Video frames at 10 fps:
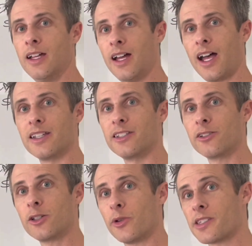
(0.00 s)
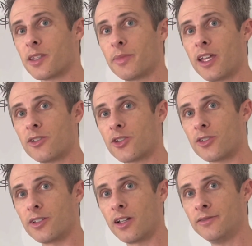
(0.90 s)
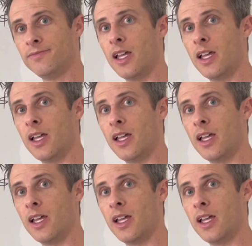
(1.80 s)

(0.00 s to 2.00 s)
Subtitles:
Ideally, once the painters are done,